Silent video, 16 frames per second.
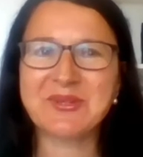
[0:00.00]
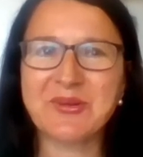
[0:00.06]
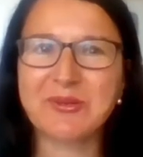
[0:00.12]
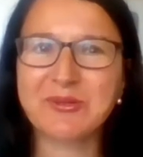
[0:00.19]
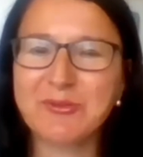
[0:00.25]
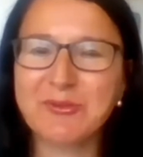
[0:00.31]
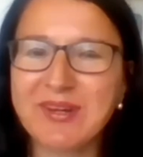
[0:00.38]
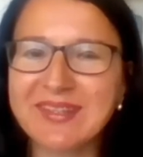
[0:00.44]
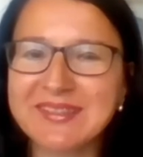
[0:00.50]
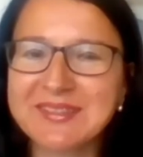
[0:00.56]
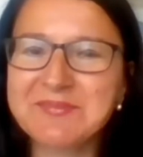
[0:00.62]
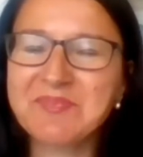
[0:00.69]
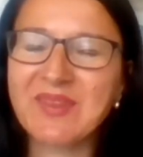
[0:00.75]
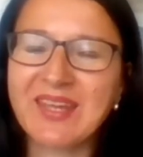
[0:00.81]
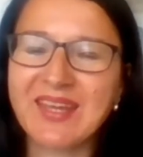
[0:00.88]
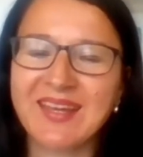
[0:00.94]

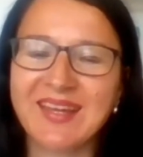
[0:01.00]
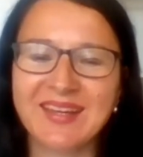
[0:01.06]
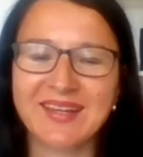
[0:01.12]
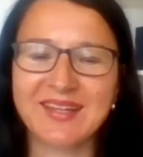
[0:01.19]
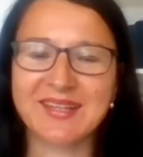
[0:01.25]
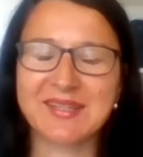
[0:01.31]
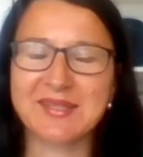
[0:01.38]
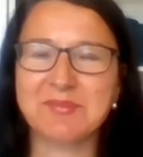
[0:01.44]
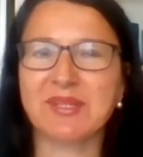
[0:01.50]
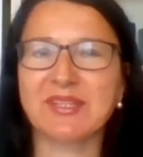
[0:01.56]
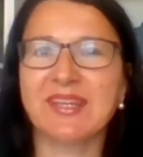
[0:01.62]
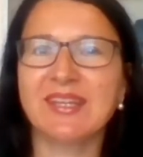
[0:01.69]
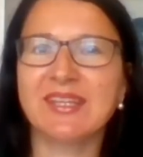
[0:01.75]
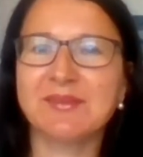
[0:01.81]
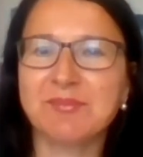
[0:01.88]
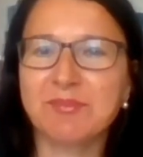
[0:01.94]
everyone. My
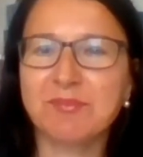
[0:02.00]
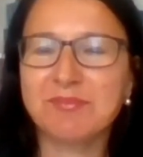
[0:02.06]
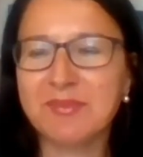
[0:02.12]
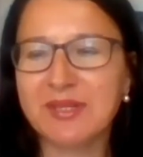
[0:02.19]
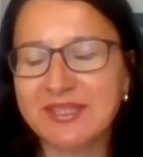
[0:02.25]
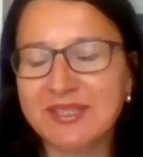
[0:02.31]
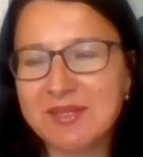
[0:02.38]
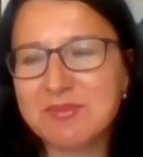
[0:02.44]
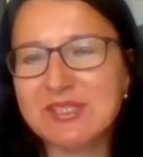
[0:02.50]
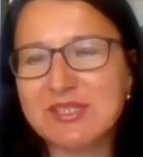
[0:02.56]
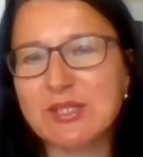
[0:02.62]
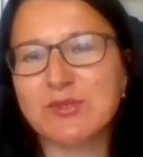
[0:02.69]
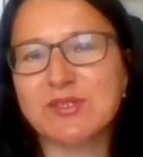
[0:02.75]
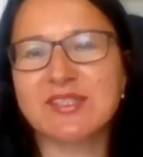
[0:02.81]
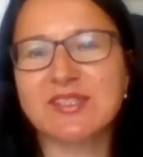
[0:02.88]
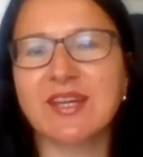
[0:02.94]
name is
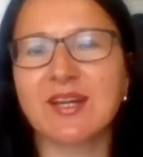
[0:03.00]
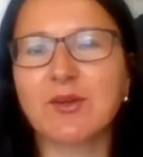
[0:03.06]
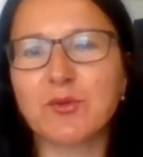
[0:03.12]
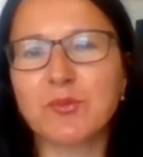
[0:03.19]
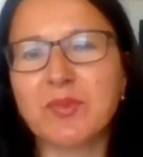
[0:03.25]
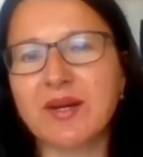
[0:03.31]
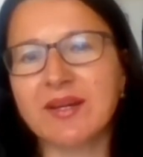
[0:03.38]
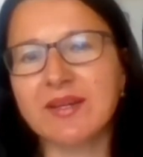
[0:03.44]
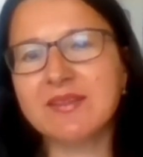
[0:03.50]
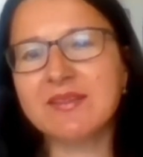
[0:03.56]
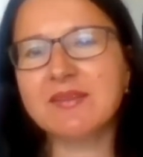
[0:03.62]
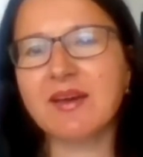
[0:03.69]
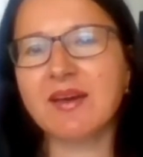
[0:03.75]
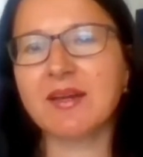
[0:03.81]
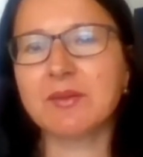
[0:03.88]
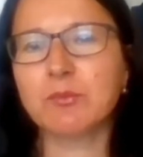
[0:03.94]
Lucija Kobal.
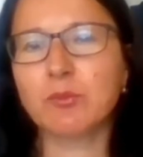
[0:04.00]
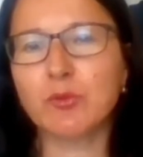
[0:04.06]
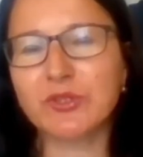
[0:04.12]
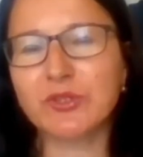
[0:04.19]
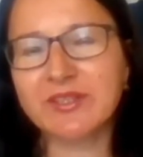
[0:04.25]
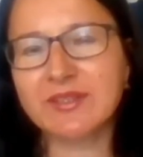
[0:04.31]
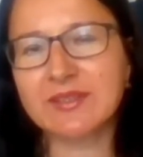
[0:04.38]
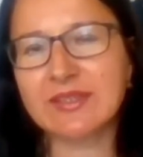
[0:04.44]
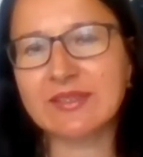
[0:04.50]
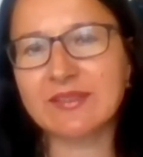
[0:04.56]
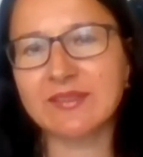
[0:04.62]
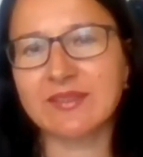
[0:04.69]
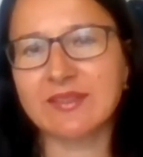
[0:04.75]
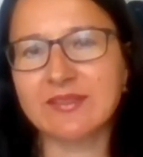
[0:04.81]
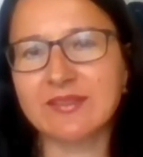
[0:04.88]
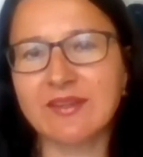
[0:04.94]
I'm working
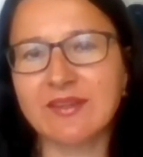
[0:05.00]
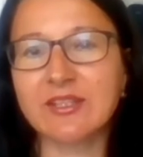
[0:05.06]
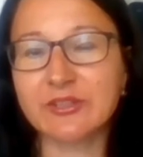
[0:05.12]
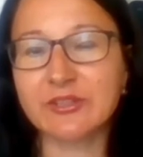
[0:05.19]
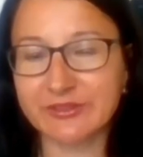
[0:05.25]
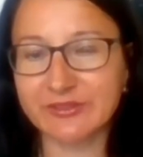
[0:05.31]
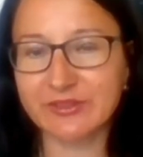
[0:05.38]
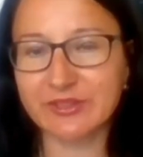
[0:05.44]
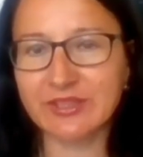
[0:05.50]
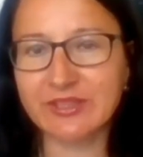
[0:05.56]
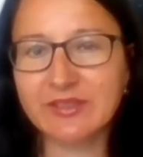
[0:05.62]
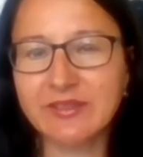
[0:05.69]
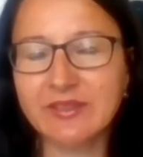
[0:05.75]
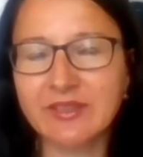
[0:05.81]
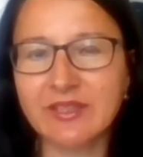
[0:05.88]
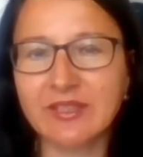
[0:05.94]
in
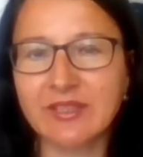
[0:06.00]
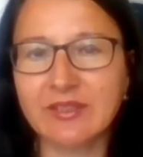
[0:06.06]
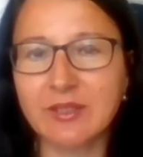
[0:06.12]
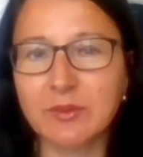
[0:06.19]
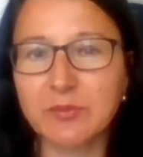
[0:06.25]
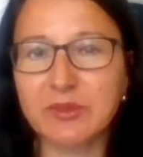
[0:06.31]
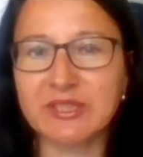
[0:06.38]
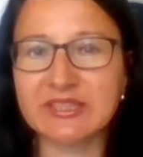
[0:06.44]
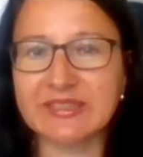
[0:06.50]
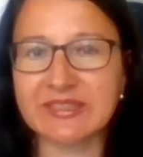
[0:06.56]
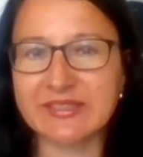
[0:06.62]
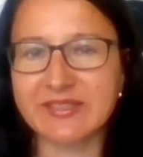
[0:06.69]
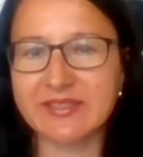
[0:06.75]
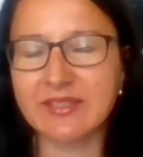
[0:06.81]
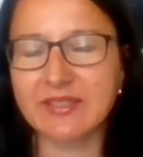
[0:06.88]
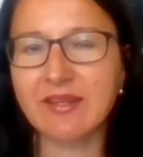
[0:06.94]
R&D in company
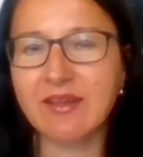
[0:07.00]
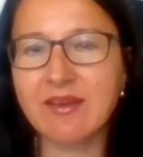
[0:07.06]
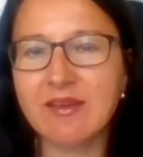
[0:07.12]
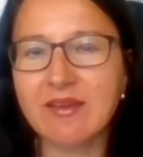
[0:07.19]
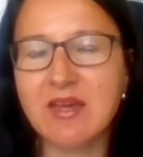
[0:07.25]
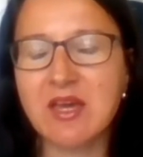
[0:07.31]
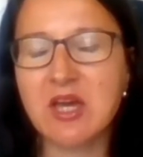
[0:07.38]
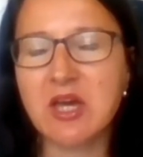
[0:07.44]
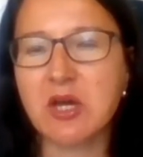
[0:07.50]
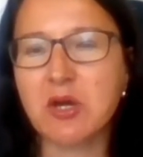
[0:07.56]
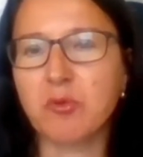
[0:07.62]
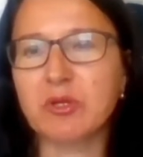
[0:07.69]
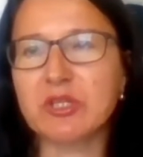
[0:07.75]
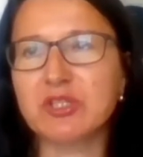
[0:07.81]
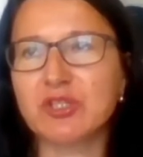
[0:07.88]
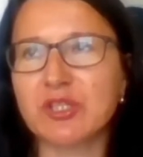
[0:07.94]
Tekstina,
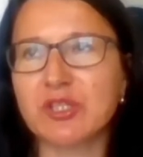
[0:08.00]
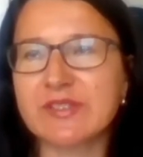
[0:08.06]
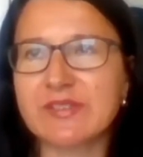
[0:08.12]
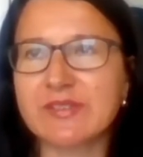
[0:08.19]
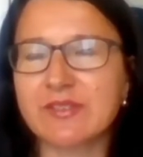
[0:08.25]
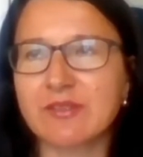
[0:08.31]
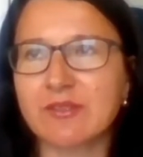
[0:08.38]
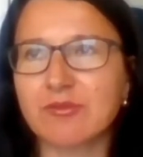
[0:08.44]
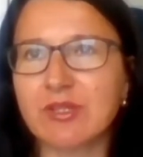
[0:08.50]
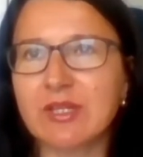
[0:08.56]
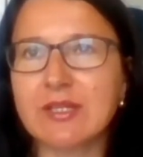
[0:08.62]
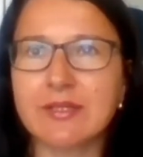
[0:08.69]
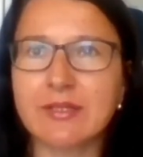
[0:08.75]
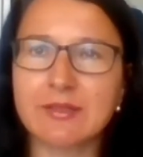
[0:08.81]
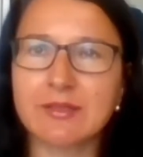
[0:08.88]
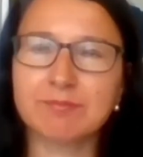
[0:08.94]
which is a
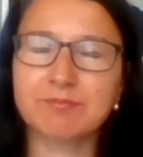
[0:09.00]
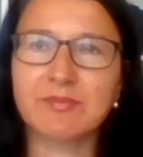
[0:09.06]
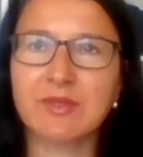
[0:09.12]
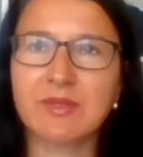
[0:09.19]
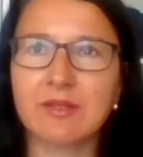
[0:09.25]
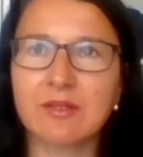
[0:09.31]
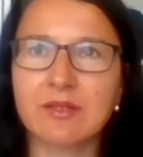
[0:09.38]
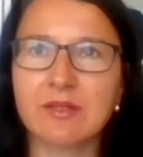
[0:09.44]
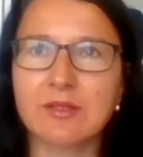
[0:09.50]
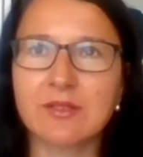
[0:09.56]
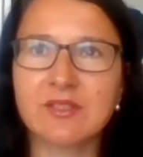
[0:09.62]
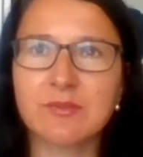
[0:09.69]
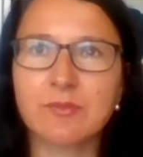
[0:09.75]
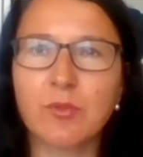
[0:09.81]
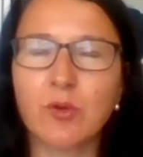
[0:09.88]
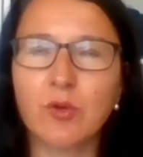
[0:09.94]
really
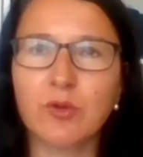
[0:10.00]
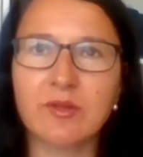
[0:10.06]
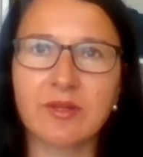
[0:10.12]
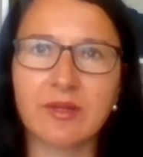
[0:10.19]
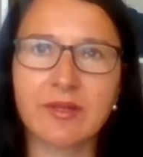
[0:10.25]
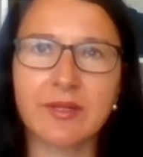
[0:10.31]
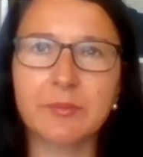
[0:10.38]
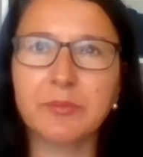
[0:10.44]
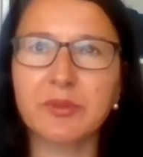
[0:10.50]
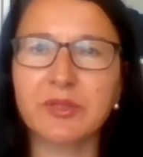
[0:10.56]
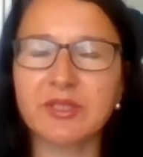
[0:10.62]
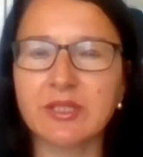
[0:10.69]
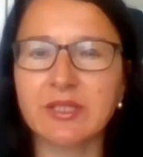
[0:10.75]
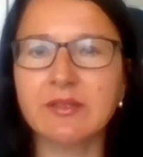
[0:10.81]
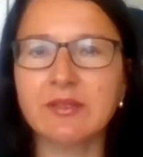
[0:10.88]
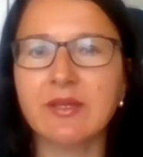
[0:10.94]
small
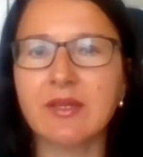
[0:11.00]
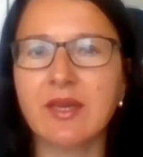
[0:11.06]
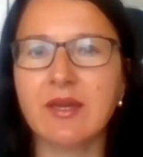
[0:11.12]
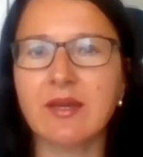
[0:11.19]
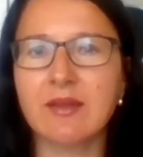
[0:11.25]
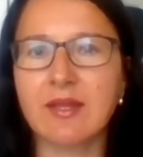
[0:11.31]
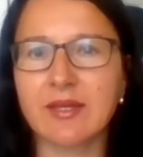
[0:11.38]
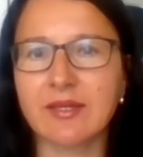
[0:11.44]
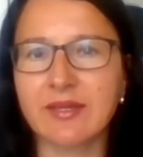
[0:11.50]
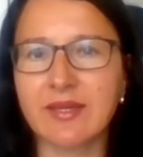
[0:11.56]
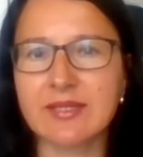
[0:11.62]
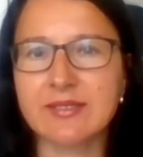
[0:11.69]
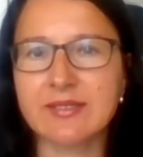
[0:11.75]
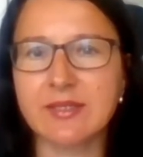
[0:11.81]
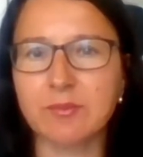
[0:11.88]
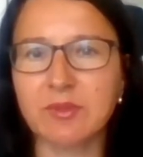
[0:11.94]
company like
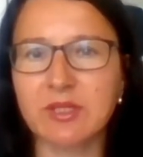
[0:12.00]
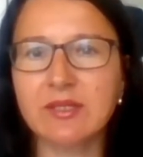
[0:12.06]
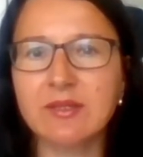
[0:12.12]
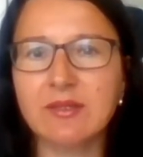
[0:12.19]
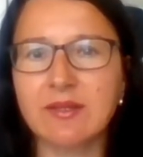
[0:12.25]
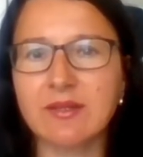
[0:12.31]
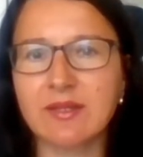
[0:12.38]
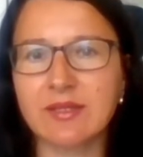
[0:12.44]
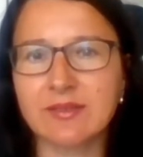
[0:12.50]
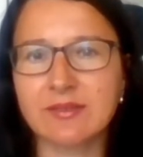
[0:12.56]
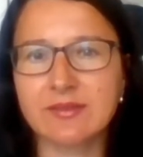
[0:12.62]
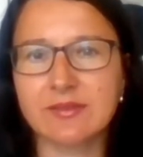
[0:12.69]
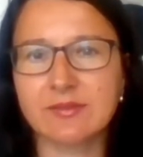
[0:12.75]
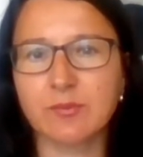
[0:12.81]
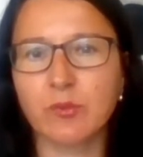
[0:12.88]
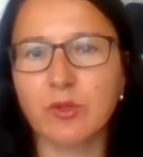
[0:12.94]
SME, like
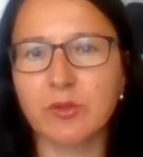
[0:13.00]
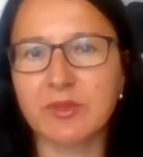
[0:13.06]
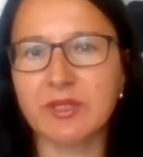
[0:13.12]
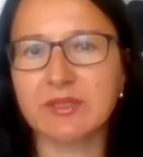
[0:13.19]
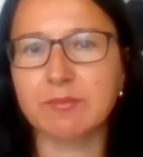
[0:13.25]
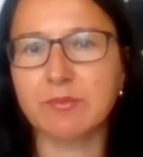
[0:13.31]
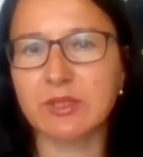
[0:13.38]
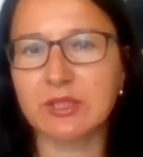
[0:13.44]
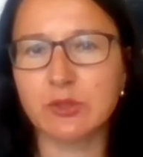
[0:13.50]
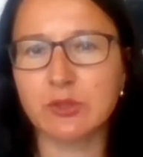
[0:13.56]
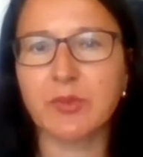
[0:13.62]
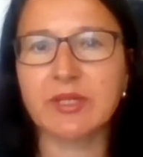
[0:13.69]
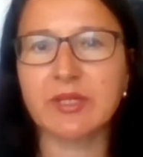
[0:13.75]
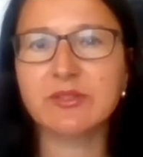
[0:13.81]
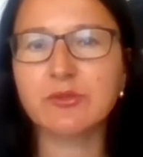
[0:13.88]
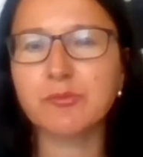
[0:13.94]
small medium
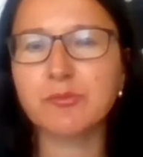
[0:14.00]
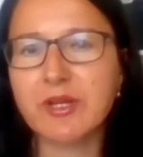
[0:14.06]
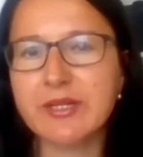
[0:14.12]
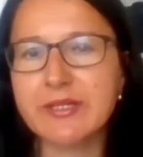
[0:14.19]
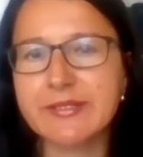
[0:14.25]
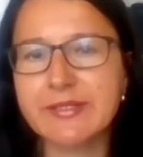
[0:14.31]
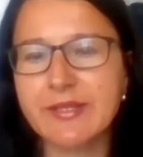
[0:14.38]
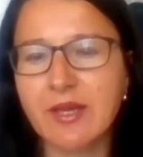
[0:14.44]
enterprise,